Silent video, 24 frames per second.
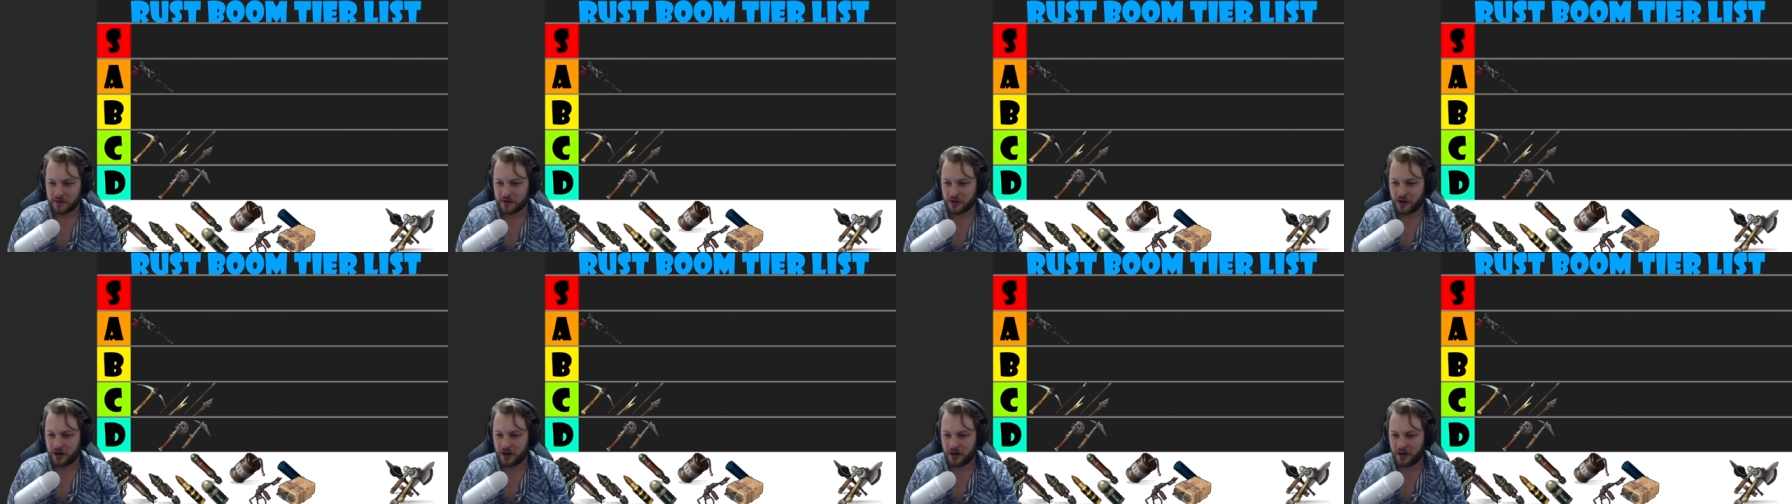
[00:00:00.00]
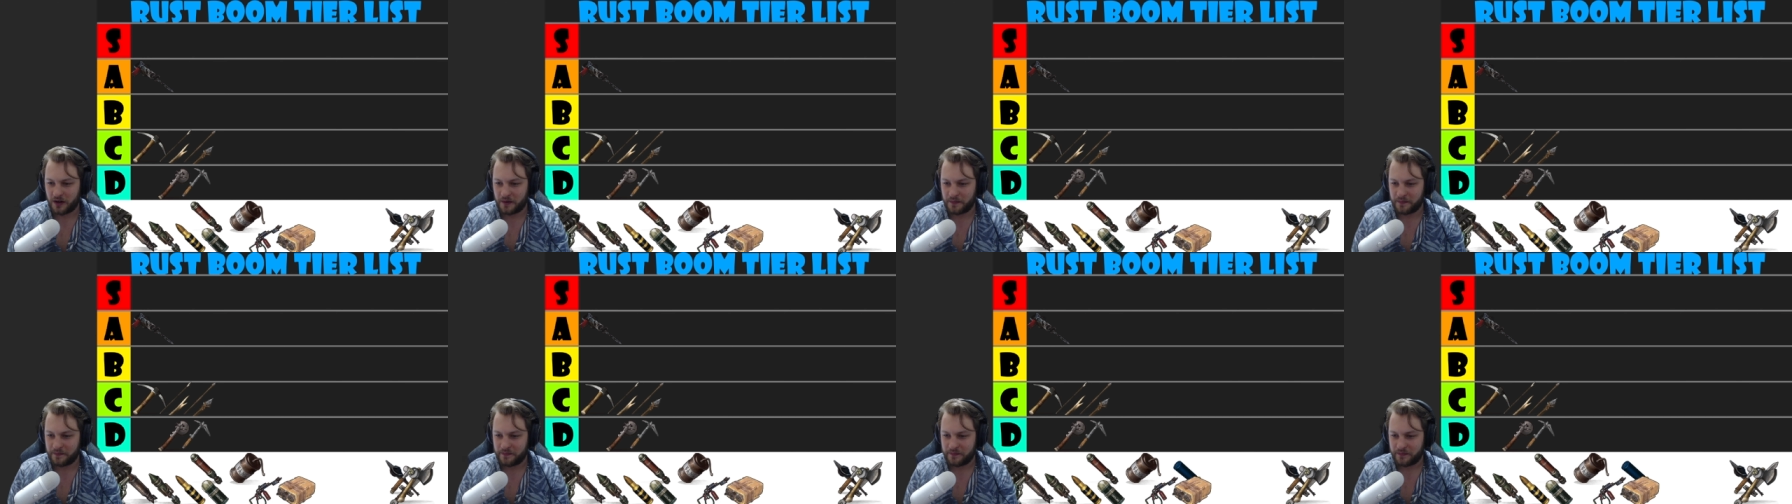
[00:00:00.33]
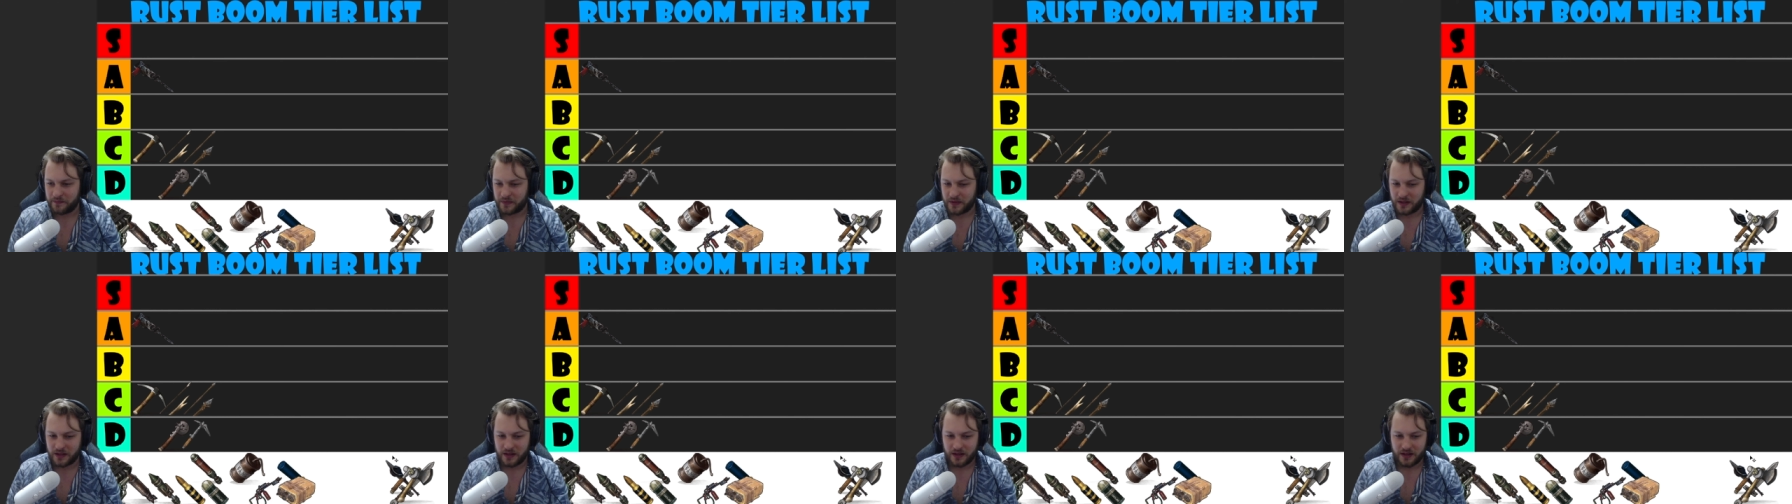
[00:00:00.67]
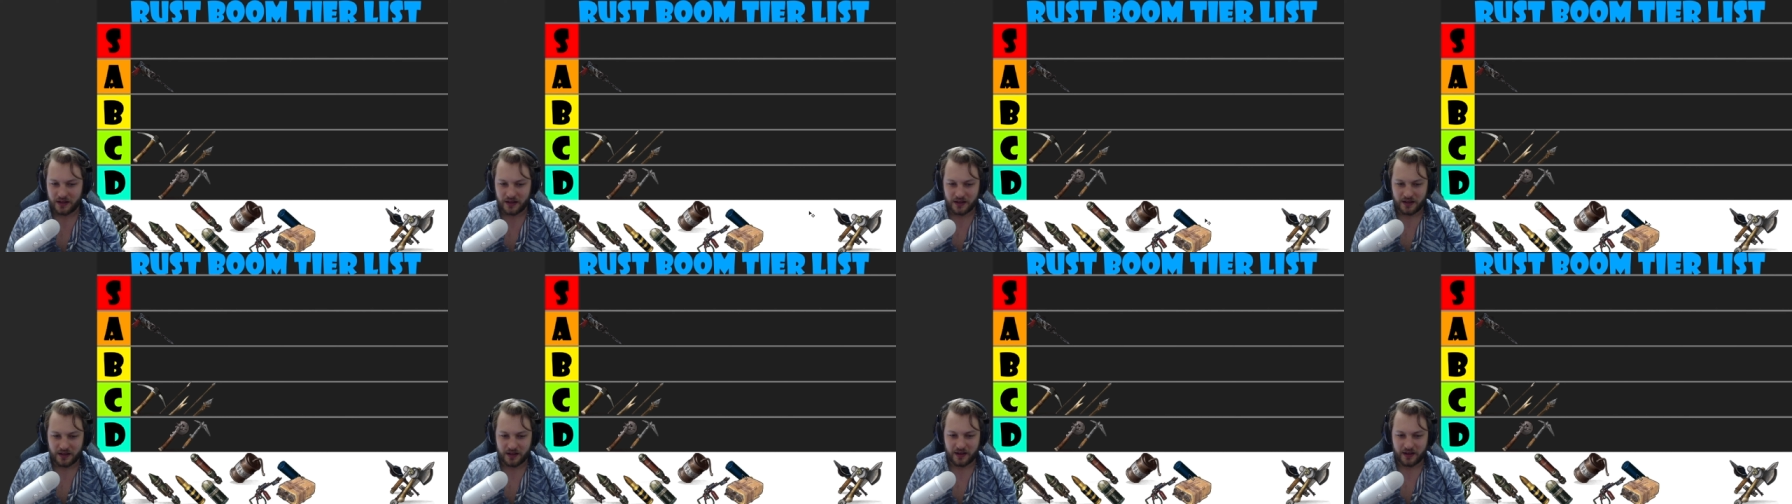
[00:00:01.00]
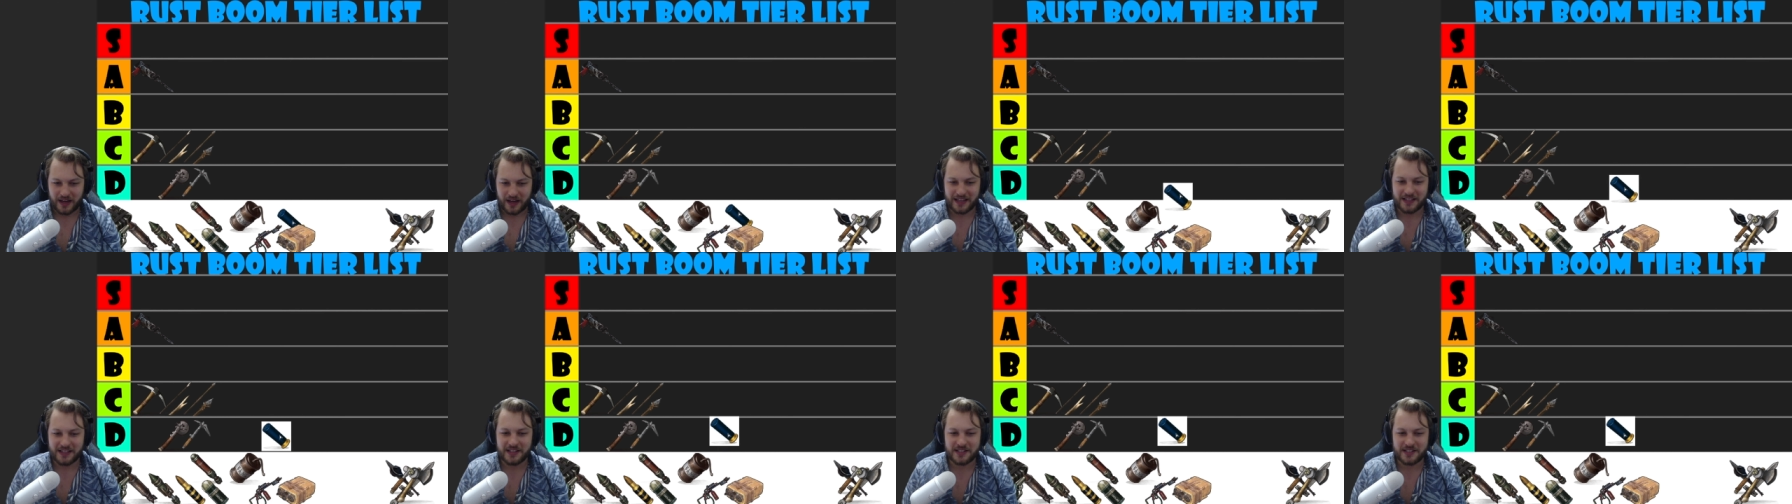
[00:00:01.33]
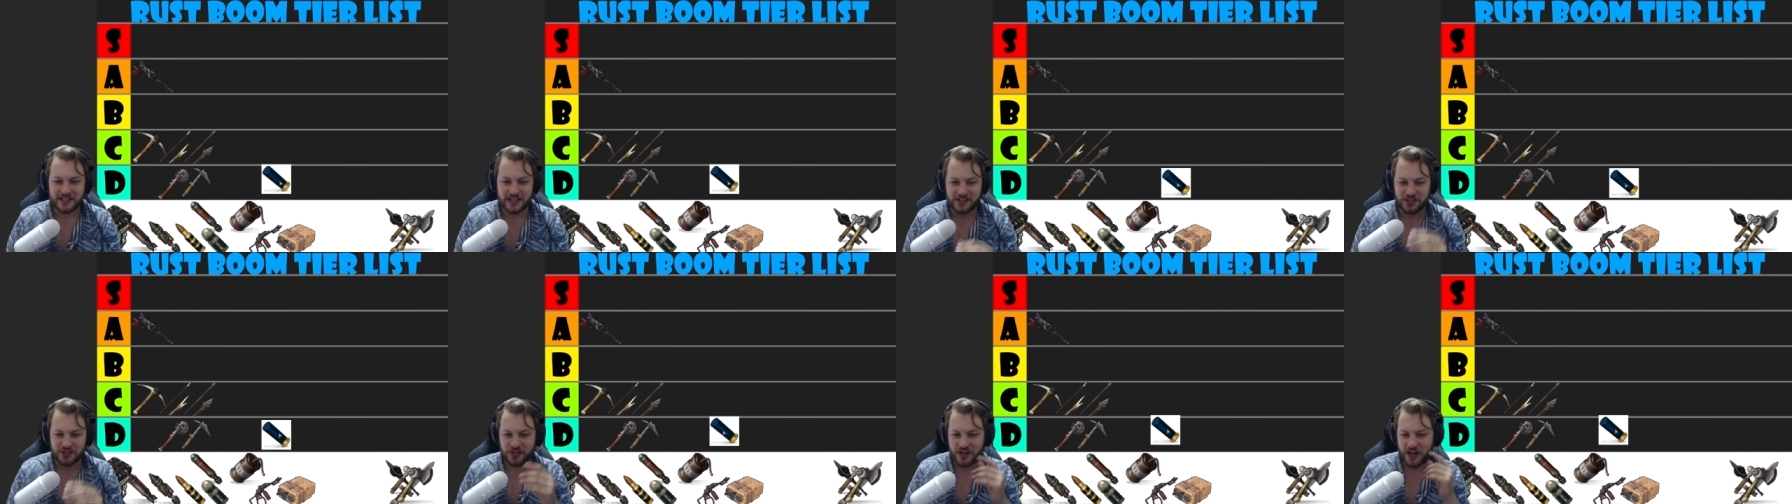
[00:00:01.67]
got
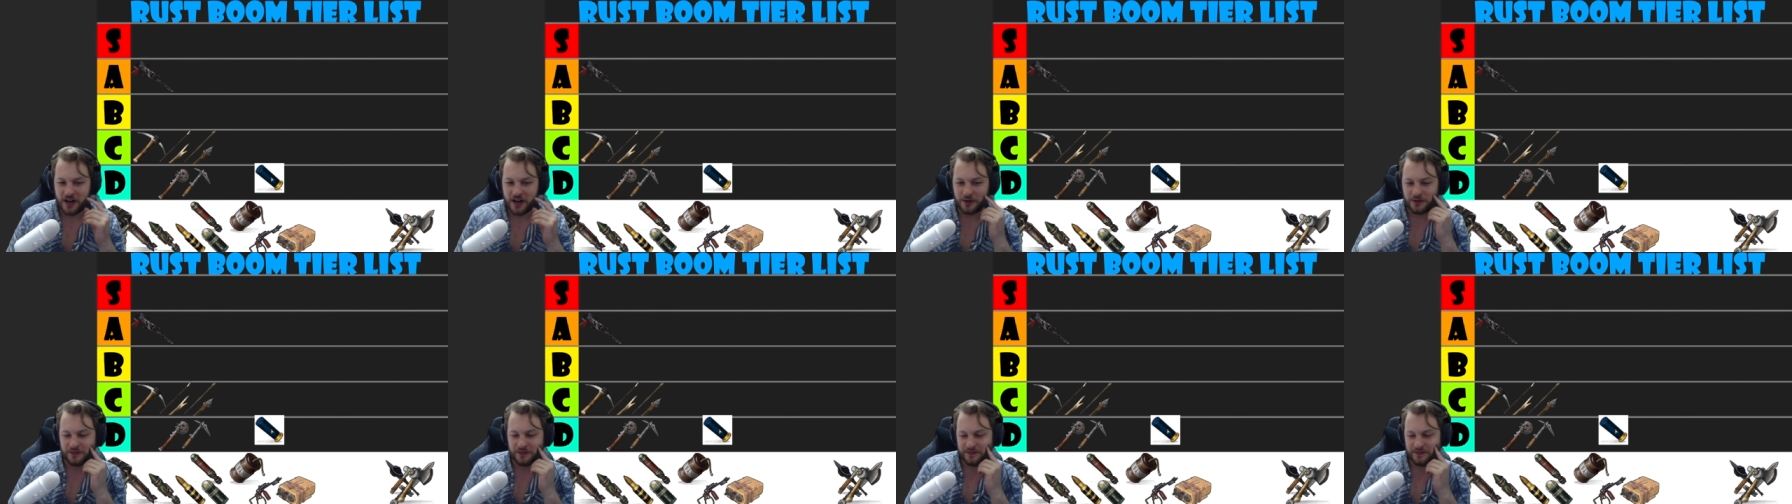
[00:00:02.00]
Insyn shell.